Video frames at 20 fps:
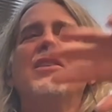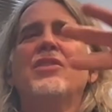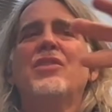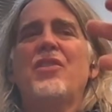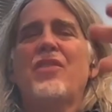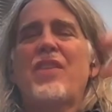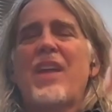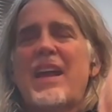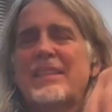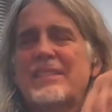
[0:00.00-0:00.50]

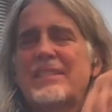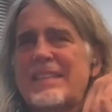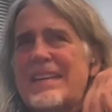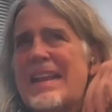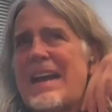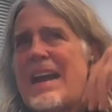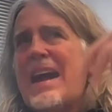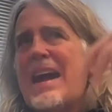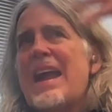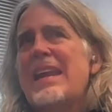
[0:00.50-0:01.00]

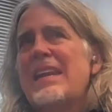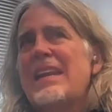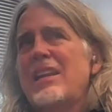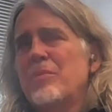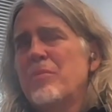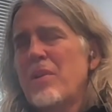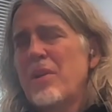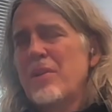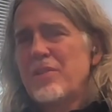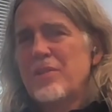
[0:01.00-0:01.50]
2009, you
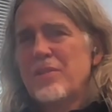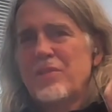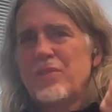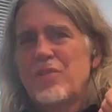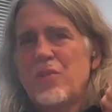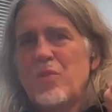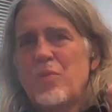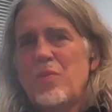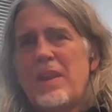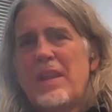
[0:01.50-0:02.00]
could probably do it in
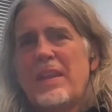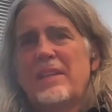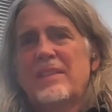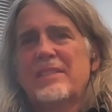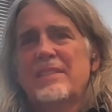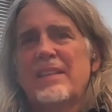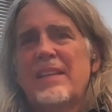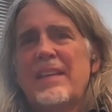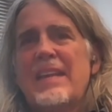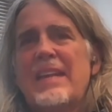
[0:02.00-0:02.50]
2
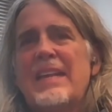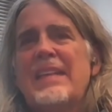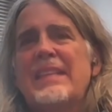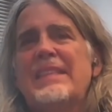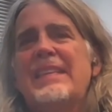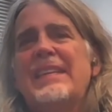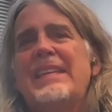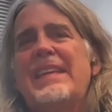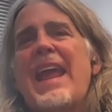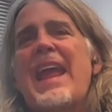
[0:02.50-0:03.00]
weeks.
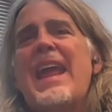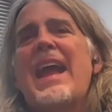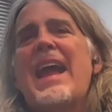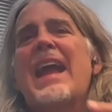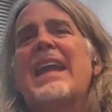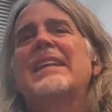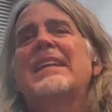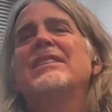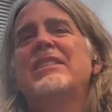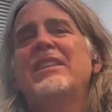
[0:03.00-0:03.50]
Today,
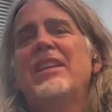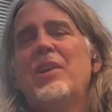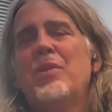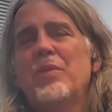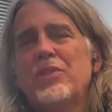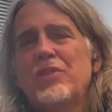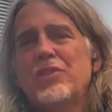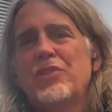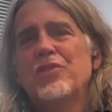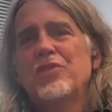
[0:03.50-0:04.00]
I can
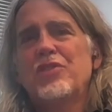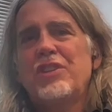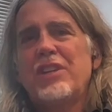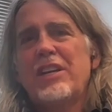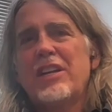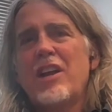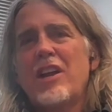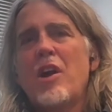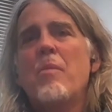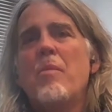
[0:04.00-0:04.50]
sequence your
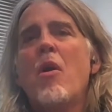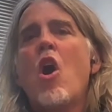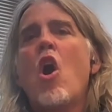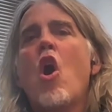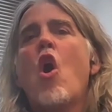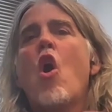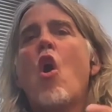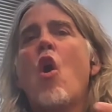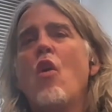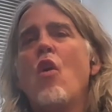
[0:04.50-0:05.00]
genome
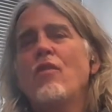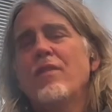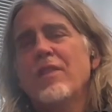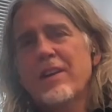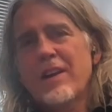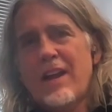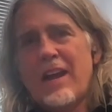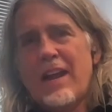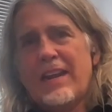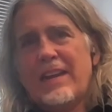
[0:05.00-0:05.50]

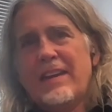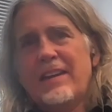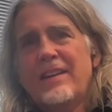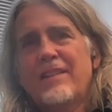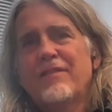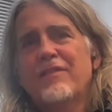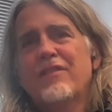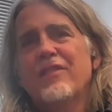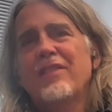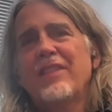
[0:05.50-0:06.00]
overnight
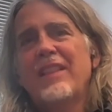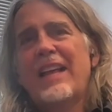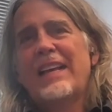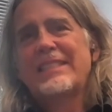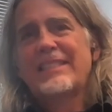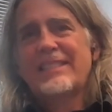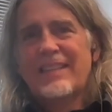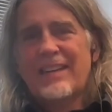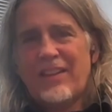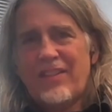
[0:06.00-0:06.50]
for
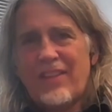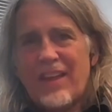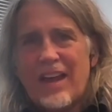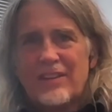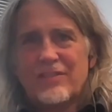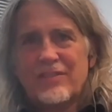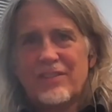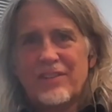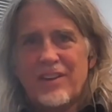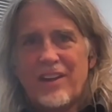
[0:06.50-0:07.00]
less than
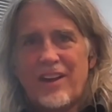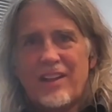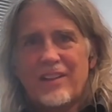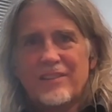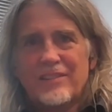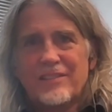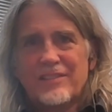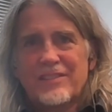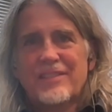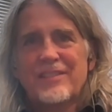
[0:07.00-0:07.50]

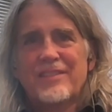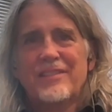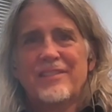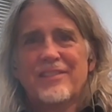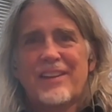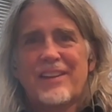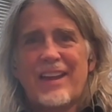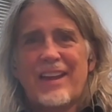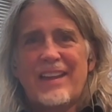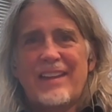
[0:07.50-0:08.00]
$1,000.
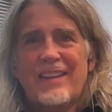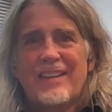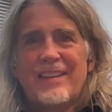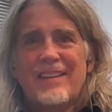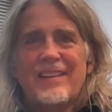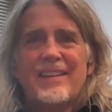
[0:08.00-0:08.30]
Okay,